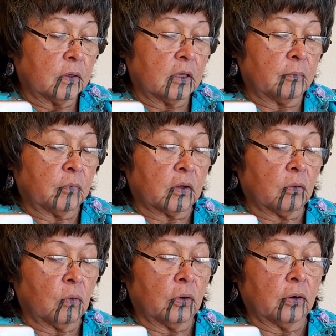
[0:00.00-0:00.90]
Clip the
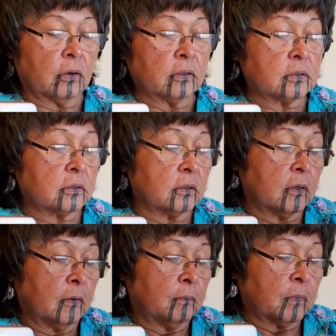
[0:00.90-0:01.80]
corners,
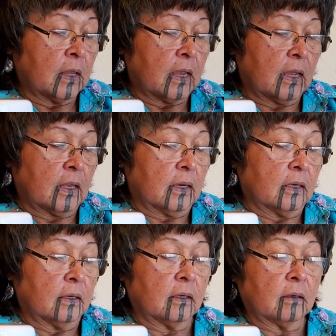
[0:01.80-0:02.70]

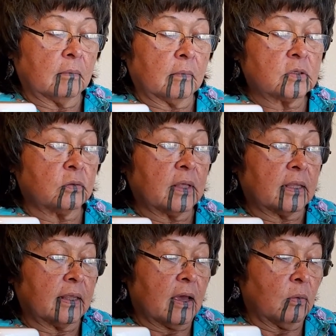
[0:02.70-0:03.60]
and so
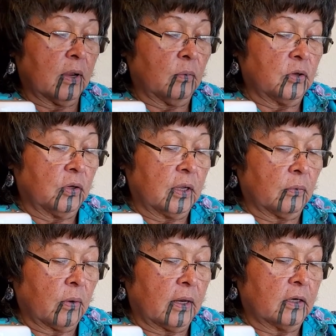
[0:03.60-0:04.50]
that way when you get
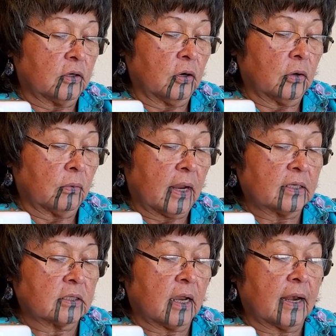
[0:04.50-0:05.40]
ready to turn it right
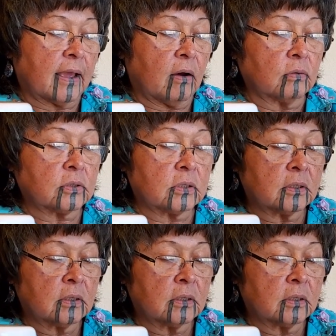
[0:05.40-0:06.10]
side out,